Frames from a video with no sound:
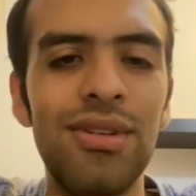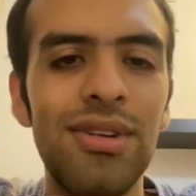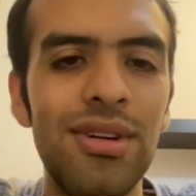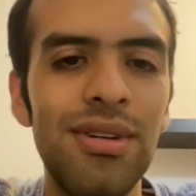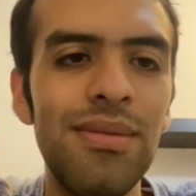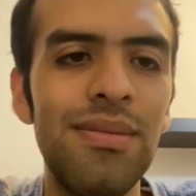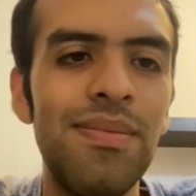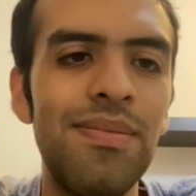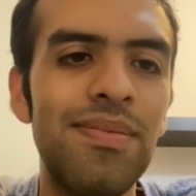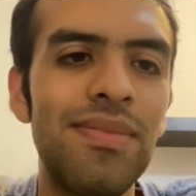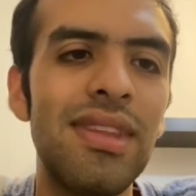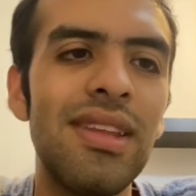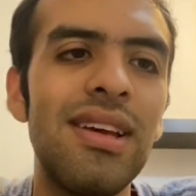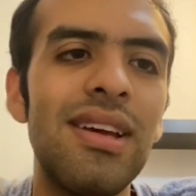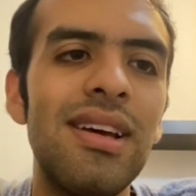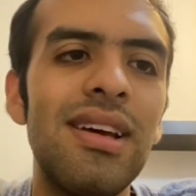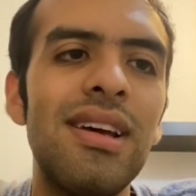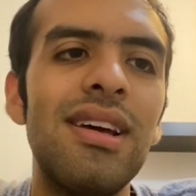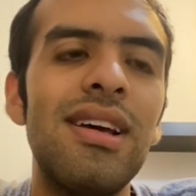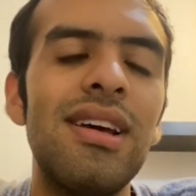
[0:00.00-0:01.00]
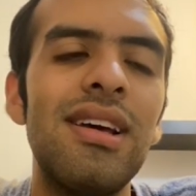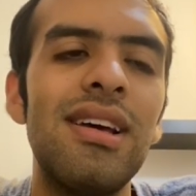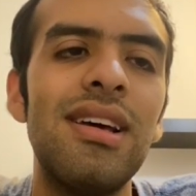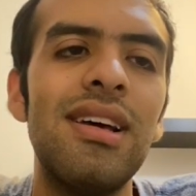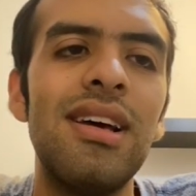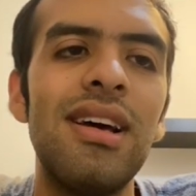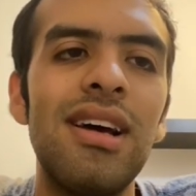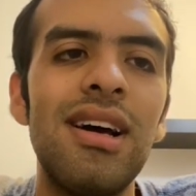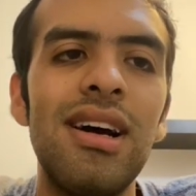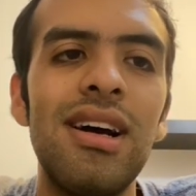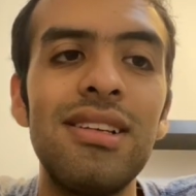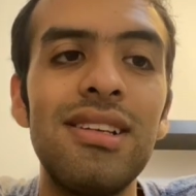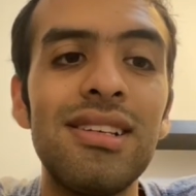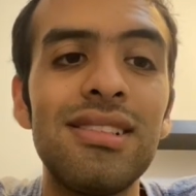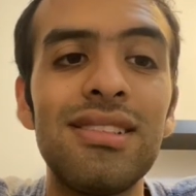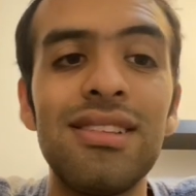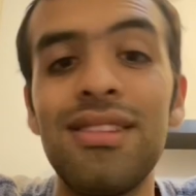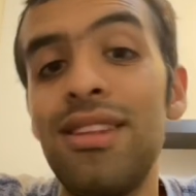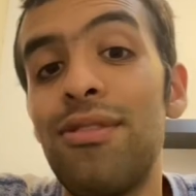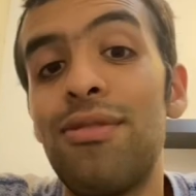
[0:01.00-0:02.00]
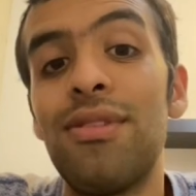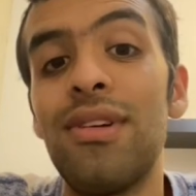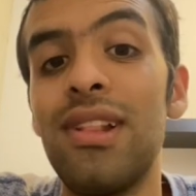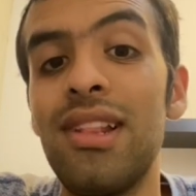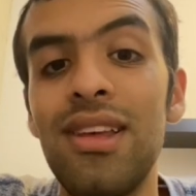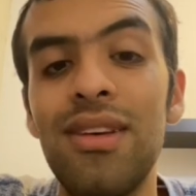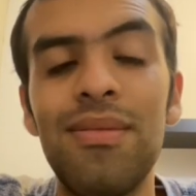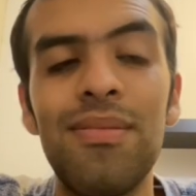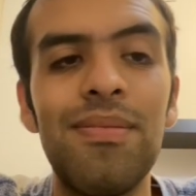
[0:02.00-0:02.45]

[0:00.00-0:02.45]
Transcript: know, just differently.